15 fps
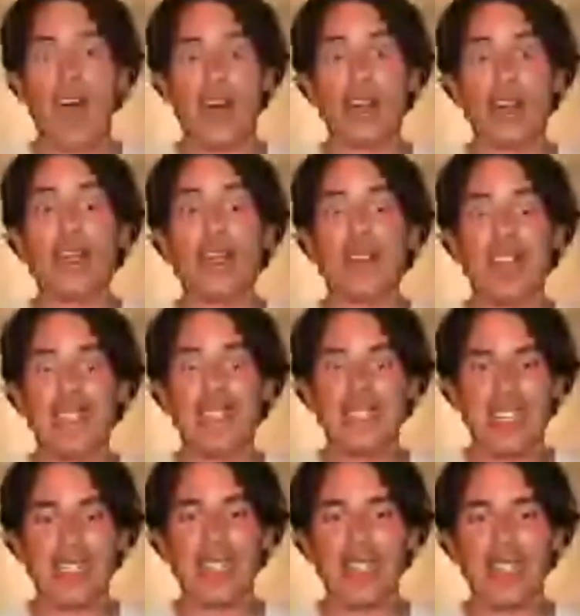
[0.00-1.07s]
are
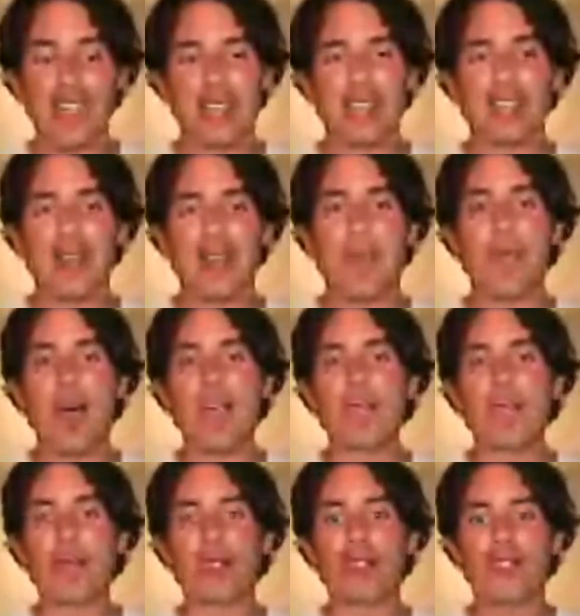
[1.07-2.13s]
exactly that, my
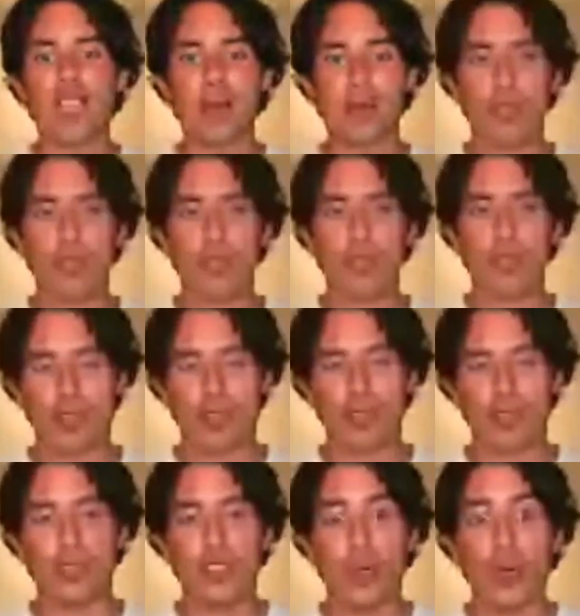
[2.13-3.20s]
perception.
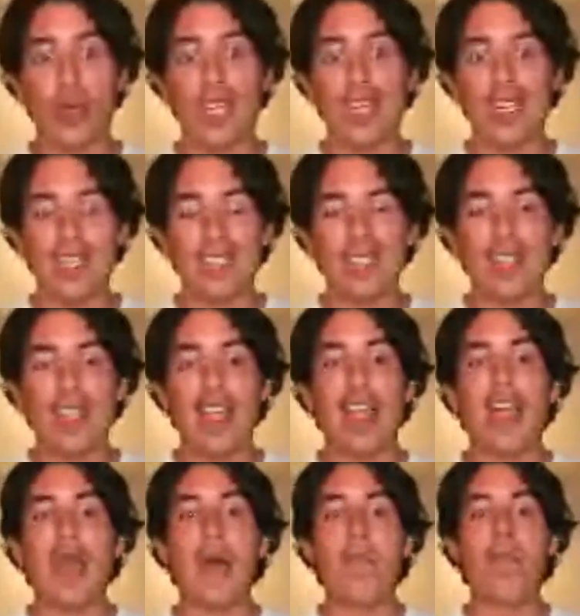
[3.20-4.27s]
So it is
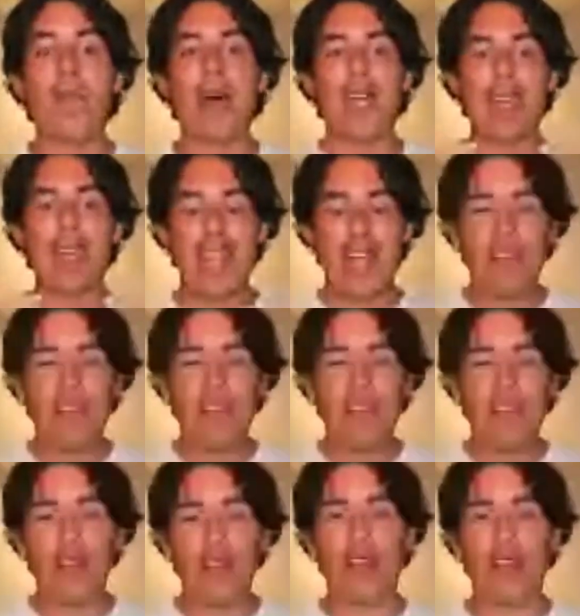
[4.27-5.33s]
my
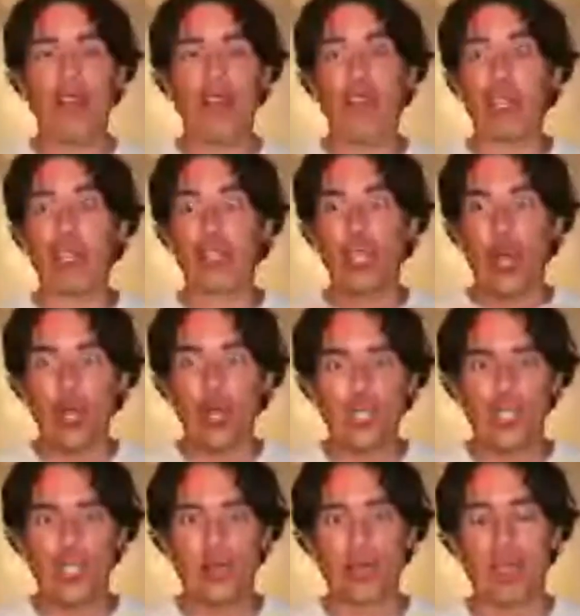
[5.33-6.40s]
level of
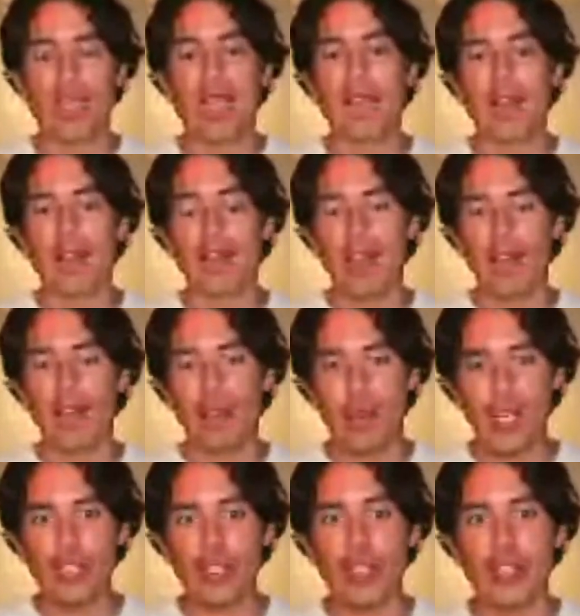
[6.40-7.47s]
acknowledging, my level of
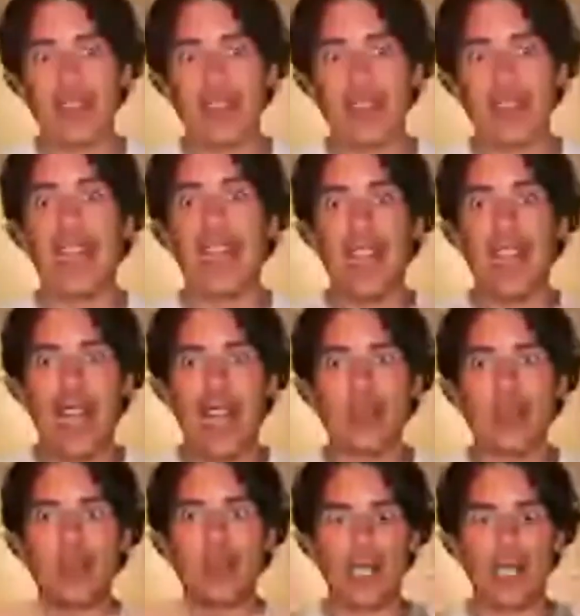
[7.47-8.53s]
vibration that
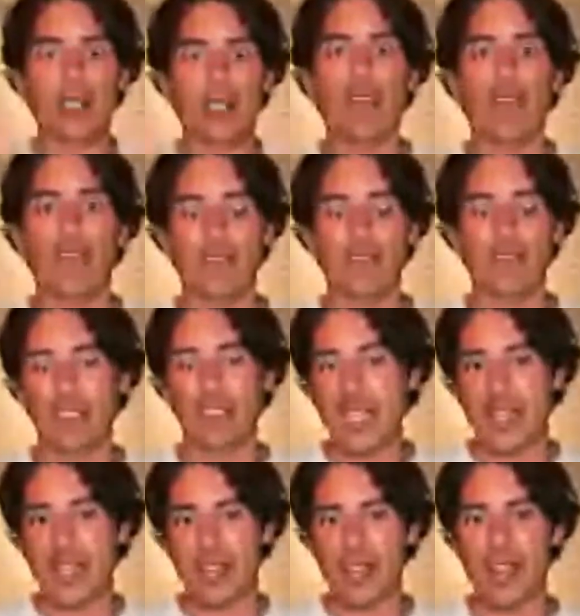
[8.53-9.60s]
allows me to
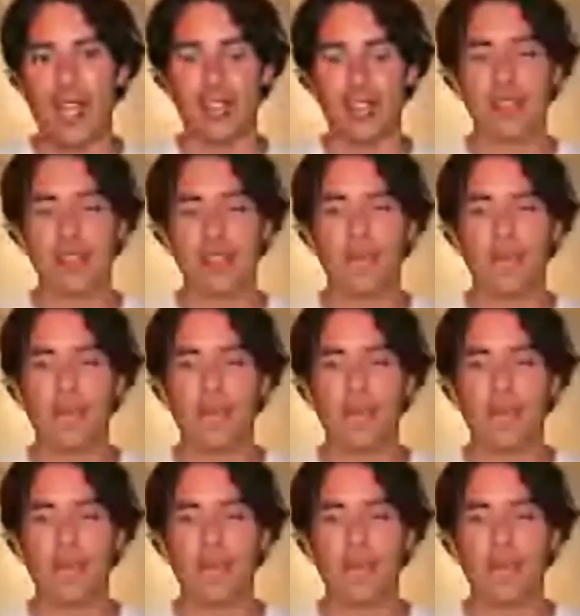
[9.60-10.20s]
see that.